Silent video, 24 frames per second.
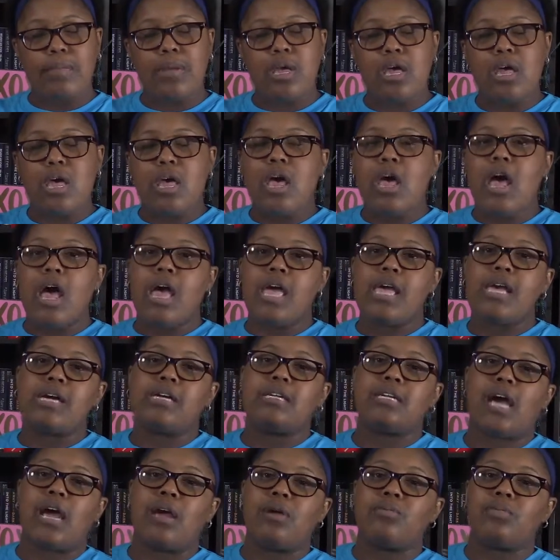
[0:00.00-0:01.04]
and
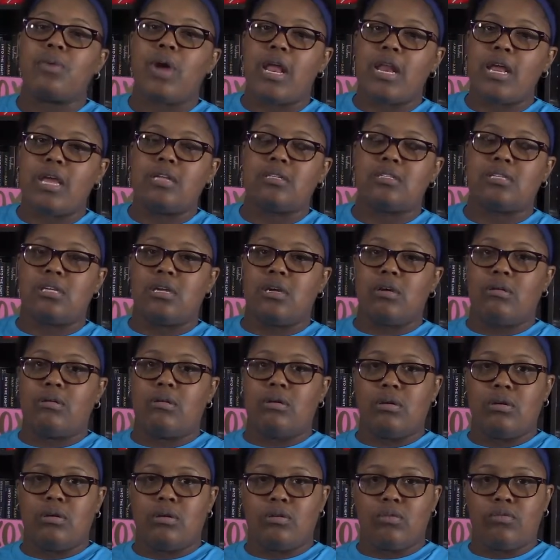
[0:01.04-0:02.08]
I read it
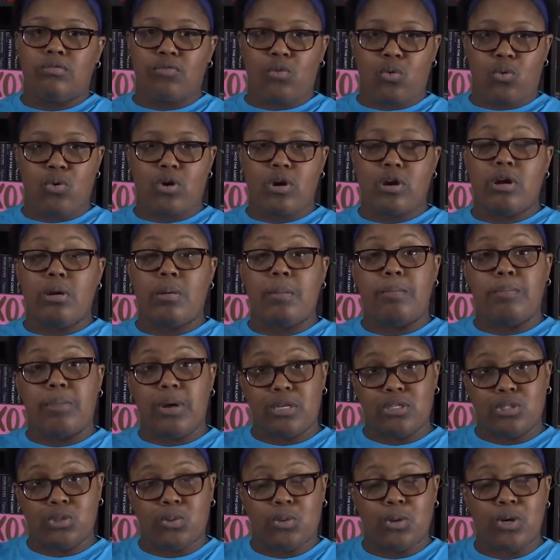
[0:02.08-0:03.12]
for
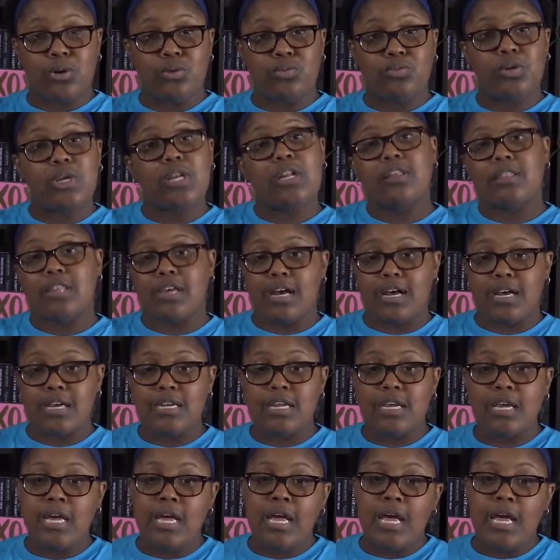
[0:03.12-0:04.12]
Buzzword Readathon,